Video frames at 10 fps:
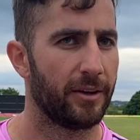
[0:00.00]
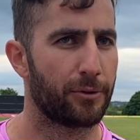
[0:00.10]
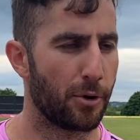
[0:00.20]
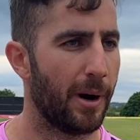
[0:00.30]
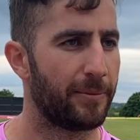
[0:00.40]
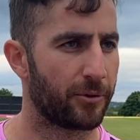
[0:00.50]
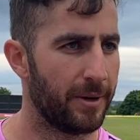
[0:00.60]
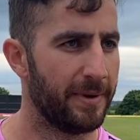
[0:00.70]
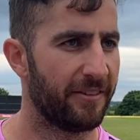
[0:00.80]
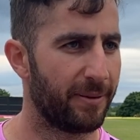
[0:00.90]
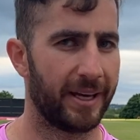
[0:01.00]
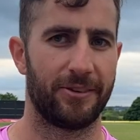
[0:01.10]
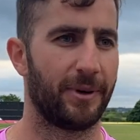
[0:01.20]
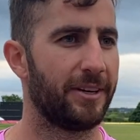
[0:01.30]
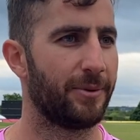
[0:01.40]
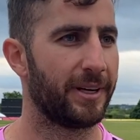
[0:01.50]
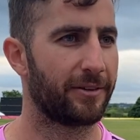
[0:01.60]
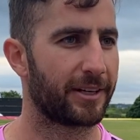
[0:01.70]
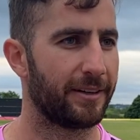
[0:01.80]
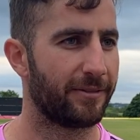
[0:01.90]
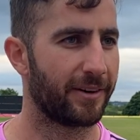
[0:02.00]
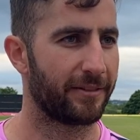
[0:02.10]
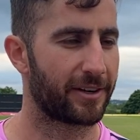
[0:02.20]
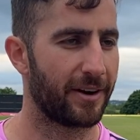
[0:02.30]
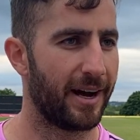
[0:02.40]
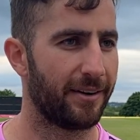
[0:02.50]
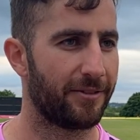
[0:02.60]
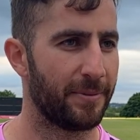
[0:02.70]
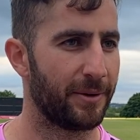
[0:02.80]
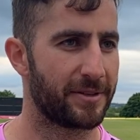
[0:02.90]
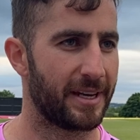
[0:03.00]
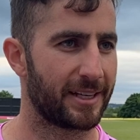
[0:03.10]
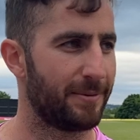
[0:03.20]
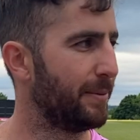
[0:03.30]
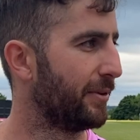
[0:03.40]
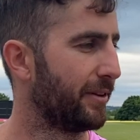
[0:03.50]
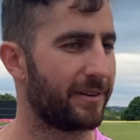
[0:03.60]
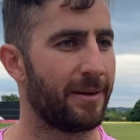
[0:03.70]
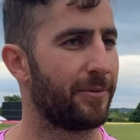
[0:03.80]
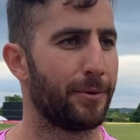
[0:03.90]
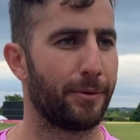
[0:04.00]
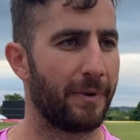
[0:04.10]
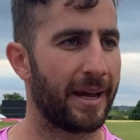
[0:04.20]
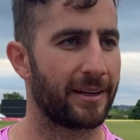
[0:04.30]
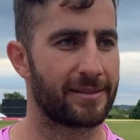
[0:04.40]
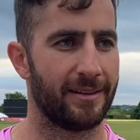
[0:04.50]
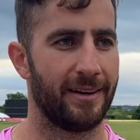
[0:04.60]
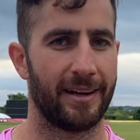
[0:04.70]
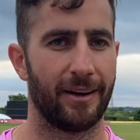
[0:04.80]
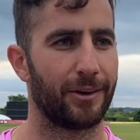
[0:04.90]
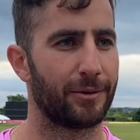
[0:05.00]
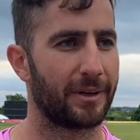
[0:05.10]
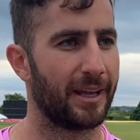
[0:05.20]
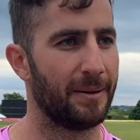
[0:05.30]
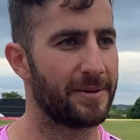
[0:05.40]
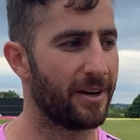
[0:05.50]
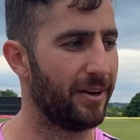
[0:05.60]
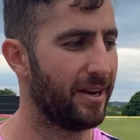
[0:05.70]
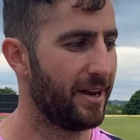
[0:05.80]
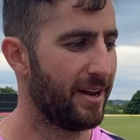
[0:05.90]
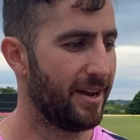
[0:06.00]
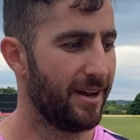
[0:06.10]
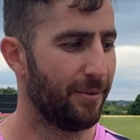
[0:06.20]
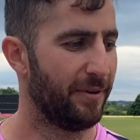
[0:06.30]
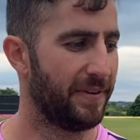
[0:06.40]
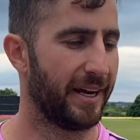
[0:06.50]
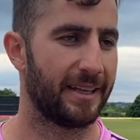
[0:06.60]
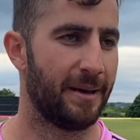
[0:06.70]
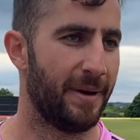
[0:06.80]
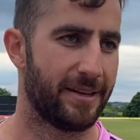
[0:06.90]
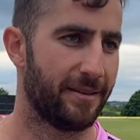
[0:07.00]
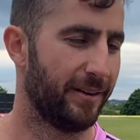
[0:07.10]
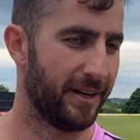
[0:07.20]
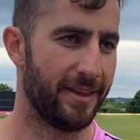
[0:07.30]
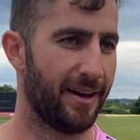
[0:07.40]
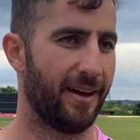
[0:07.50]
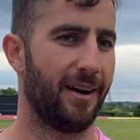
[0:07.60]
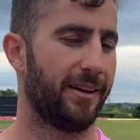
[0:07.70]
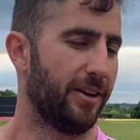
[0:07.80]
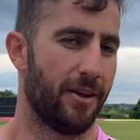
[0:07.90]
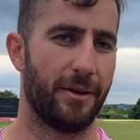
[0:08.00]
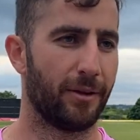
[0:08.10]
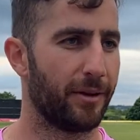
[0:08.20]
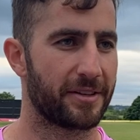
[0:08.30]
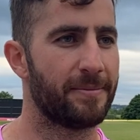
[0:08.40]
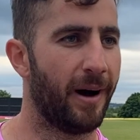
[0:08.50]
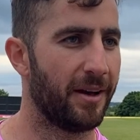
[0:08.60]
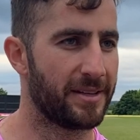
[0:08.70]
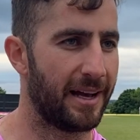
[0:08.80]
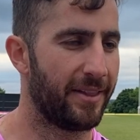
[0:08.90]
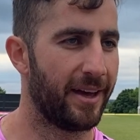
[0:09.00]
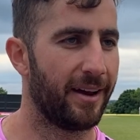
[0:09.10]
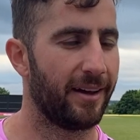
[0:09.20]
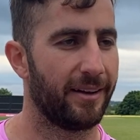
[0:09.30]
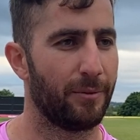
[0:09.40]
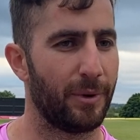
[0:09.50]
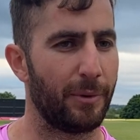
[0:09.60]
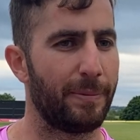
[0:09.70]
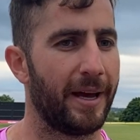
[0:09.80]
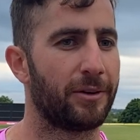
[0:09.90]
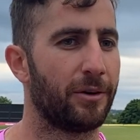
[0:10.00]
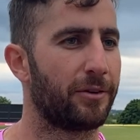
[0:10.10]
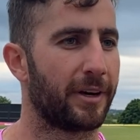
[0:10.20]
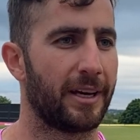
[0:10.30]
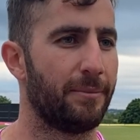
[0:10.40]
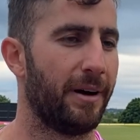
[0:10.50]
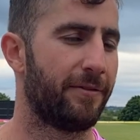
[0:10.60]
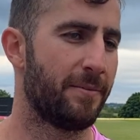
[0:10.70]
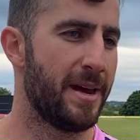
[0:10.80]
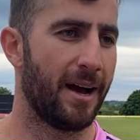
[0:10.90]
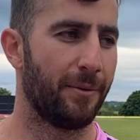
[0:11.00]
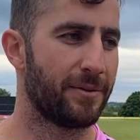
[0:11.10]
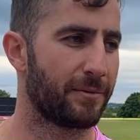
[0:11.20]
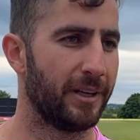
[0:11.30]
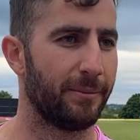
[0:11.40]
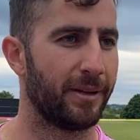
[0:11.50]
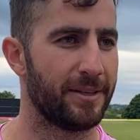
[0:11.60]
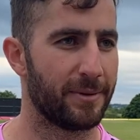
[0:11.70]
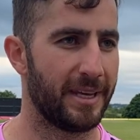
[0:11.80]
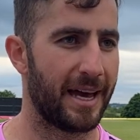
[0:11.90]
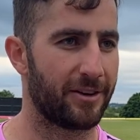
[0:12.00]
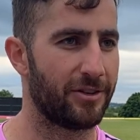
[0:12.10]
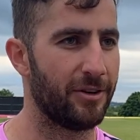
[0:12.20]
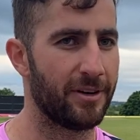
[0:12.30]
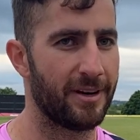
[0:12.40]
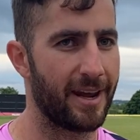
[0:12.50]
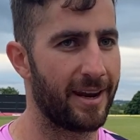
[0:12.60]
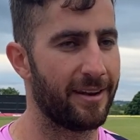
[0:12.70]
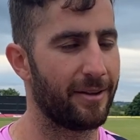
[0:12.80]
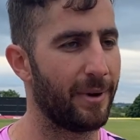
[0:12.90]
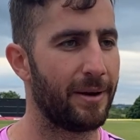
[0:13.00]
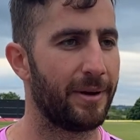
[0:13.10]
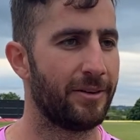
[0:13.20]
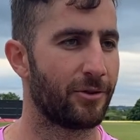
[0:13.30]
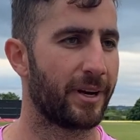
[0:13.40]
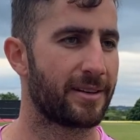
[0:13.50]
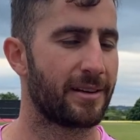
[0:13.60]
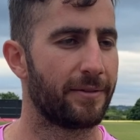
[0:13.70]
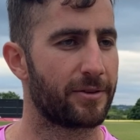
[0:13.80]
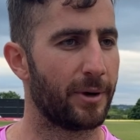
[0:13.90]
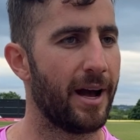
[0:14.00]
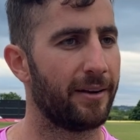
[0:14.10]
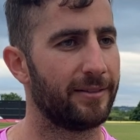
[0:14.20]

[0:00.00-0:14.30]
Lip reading: grew up dreaming of playing 2020 cricket in front of a crowd for Middlesex, people that have come through the ranks and local clubs. So we've taken that massively, and there are a lot of smiles out there. We played good cricket, but for me, I was really pleased with the attitude and the way we enjoyed ourselves throughout.